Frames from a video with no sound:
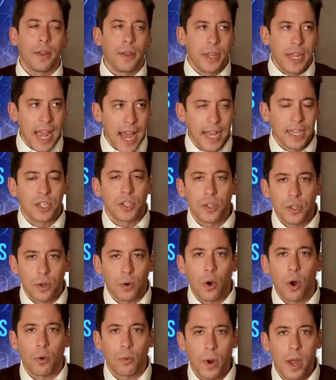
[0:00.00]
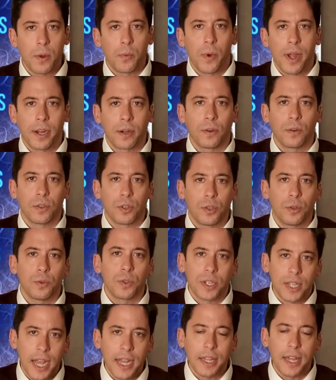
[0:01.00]
yes, there are right wingers
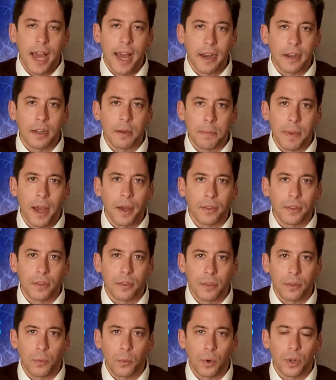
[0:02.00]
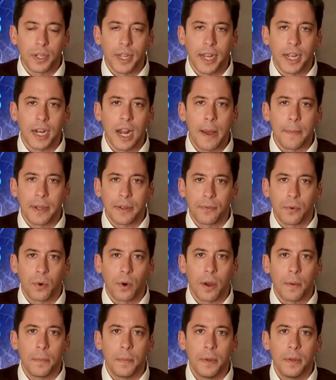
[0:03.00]
who say that about the World Economic
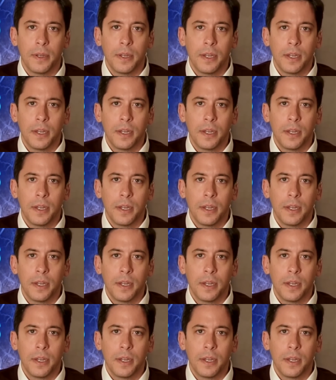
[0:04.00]
Forum.